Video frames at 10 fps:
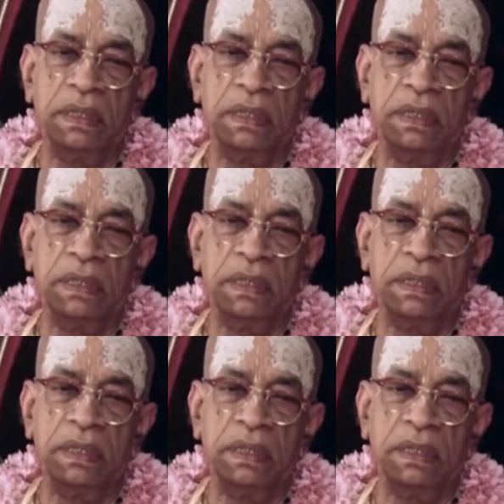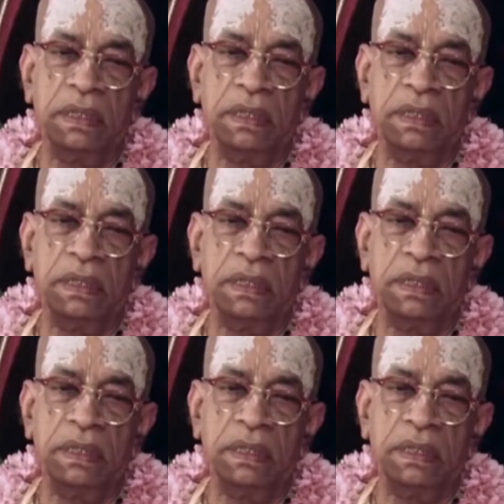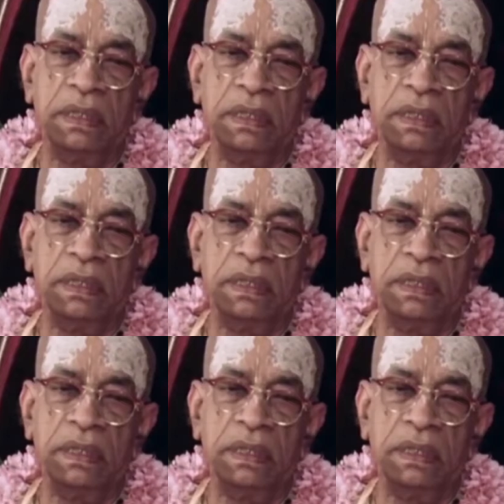No one is speaking in this clip.